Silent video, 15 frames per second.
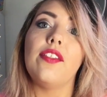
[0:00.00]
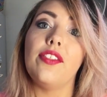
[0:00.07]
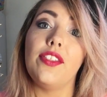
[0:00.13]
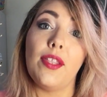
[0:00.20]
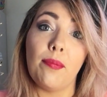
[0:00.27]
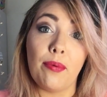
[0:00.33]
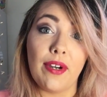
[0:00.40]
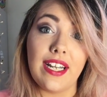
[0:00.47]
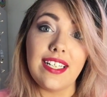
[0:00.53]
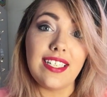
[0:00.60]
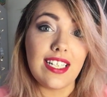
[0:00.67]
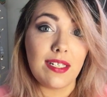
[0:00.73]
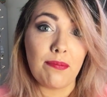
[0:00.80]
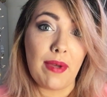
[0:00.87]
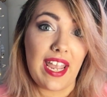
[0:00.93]
the prince
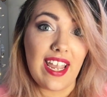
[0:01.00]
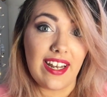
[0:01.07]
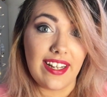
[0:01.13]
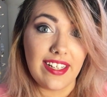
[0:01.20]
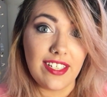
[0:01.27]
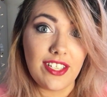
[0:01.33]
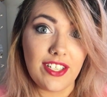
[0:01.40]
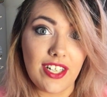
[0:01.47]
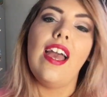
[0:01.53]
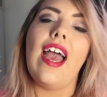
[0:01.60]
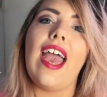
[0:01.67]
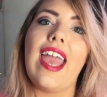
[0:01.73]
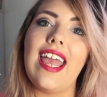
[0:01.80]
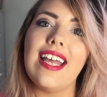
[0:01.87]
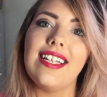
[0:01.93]
is banished,
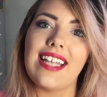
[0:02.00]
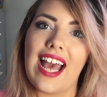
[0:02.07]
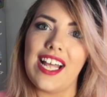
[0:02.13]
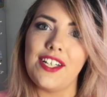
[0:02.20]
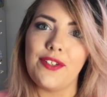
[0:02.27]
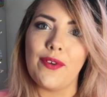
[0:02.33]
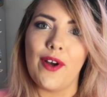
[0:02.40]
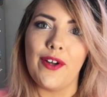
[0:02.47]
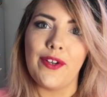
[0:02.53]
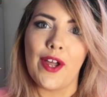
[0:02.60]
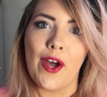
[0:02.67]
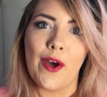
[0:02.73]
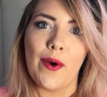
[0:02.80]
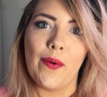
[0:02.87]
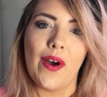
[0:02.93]
and as you all
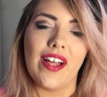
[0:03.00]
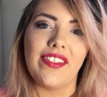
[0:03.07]
know,